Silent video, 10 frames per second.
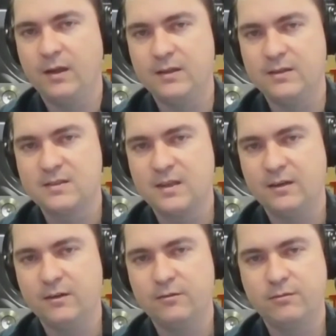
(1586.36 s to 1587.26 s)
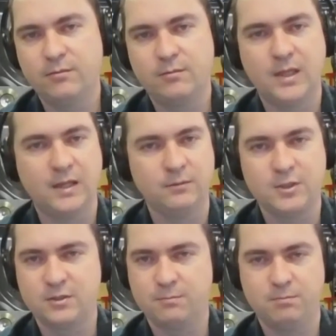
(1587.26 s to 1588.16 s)
instead of
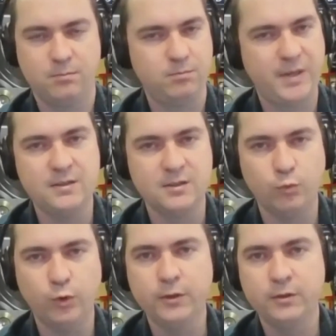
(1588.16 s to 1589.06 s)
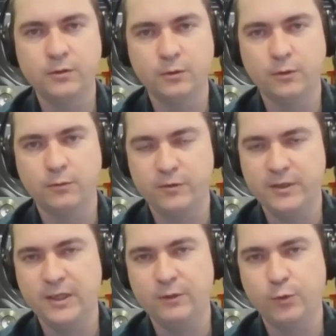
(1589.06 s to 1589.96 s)
just painted wood or
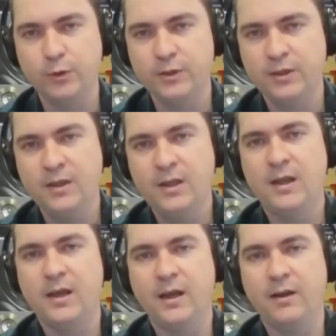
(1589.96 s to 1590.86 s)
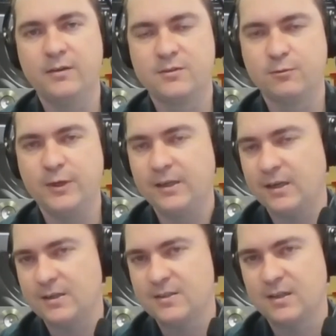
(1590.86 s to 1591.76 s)
veneered wood is a really
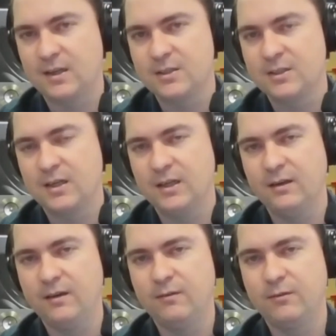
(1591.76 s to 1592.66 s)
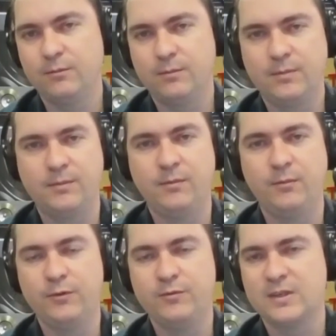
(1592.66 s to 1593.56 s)
nice touch, and
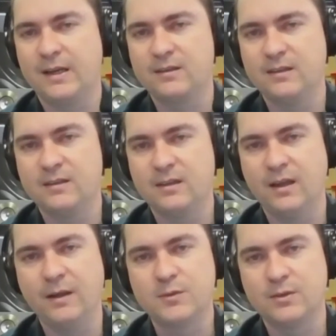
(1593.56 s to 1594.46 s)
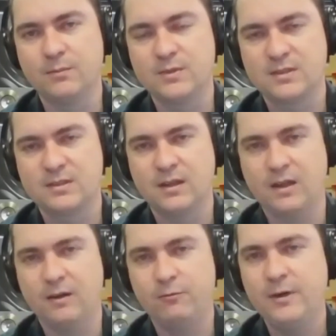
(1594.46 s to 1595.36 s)
we've selected some
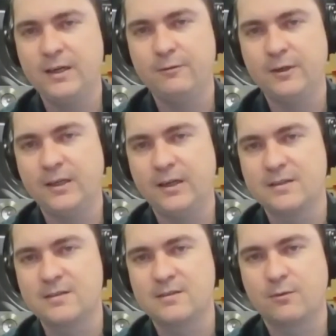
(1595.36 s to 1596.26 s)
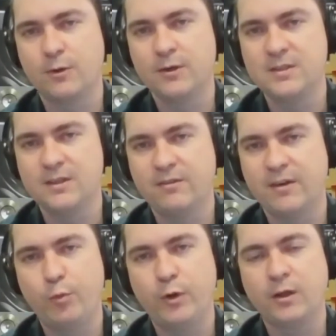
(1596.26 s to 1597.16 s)
really, really nice quality
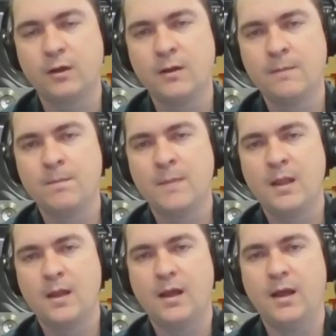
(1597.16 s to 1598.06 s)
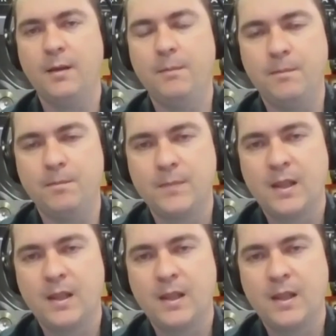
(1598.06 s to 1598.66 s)
fabric, and